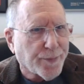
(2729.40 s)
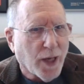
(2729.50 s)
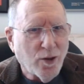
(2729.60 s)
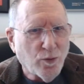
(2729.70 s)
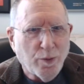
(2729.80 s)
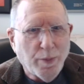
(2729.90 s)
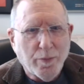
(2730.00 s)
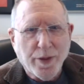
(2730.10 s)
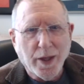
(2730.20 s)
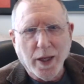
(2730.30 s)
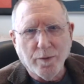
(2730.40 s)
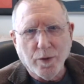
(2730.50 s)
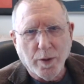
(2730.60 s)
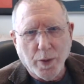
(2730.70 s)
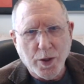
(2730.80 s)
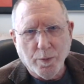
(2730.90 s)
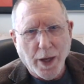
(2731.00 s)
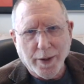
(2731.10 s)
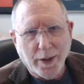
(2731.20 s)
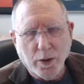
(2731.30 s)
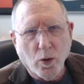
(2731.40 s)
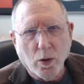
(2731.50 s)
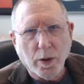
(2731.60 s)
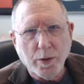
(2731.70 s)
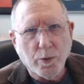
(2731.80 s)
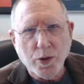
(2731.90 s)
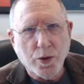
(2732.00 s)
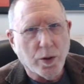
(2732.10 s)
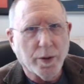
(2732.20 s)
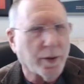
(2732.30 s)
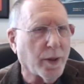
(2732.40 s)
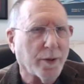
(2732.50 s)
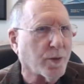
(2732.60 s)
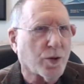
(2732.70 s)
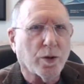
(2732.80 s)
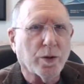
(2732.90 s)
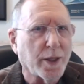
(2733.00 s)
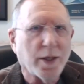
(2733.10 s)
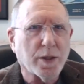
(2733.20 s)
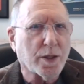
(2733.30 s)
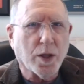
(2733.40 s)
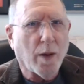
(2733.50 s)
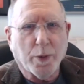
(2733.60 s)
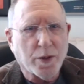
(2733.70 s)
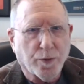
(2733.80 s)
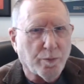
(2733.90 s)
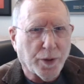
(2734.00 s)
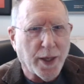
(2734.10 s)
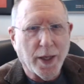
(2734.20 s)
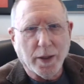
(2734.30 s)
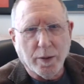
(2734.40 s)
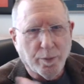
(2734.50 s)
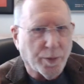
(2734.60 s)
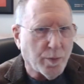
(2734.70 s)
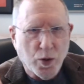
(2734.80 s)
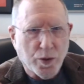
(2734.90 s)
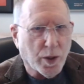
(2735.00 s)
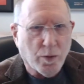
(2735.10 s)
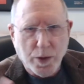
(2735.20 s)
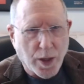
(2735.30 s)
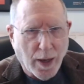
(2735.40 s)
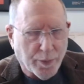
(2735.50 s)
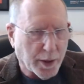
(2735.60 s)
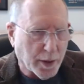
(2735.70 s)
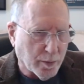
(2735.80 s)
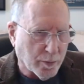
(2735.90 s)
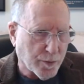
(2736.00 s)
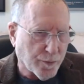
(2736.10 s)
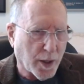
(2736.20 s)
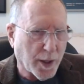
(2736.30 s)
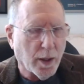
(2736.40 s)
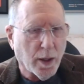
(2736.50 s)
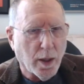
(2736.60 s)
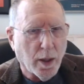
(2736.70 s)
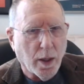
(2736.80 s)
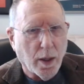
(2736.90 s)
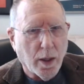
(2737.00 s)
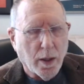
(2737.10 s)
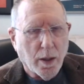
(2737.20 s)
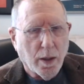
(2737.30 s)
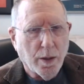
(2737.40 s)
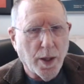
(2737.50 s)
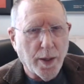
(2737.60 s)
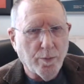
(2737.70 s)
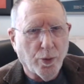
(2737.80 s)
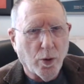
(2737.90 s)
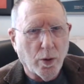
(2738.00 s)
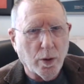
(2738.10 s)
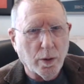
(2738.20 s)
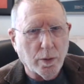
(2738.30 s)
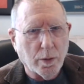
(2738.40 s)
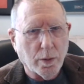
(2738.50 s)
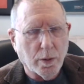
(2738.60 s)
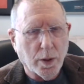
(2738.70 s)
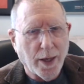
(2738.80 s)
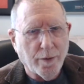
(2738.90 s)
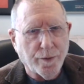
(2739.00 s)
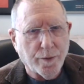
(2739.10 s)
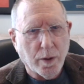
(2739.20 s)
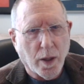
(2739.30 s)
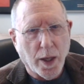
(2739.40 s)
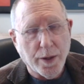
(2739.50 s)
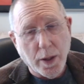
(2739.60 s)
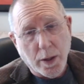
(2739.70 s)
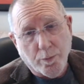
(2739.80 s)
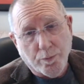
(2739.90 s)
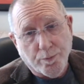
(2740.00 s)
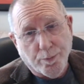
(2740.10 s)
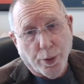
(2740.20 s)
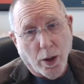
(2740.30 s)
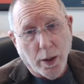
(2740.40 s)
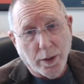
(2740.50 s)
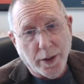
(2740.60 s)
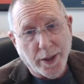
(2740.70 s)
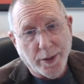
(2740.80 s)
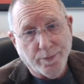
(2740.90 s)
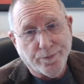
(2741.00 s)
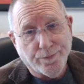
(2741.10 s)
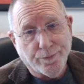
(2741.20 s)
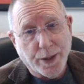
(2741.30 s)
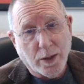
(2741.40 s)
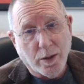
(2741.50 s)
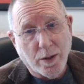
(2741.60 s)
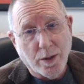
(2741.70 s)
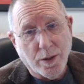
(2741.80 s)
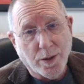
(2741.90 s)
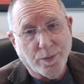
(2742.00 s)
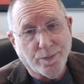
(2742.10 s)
I don't remember thinking very much about it at all. It certainly didn't stop us from playing, and the music was happening, and it was fine. Then Paul left, I think, partly because